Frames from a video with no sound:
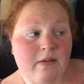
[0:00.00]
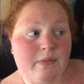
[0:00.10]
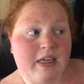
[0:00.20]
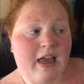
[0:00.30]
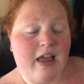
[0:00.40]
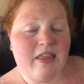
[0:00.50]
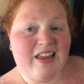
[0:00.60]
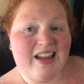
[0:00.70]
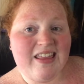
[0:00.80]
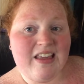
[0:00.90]
but yeah, and
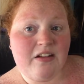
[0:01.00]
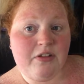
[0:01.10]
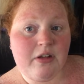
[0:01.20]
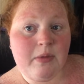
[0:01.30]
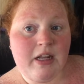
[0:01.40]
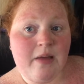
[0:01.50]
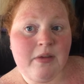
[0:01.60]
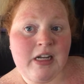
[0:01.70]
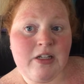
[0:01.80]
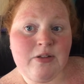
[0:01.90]
then I think in a little bit I'm
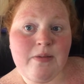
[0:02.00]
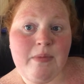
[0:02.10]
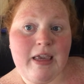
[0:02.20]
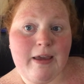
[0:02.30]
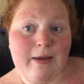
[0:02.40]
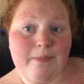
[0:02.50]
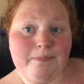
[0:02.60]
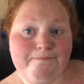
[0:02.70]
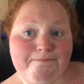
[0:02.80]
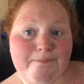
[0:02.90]
gonna do some makeup
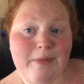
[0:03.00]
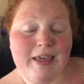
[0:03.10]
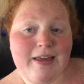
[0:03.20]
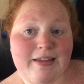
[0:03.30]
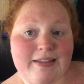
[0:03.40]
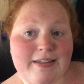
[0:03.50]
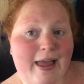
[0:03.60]
because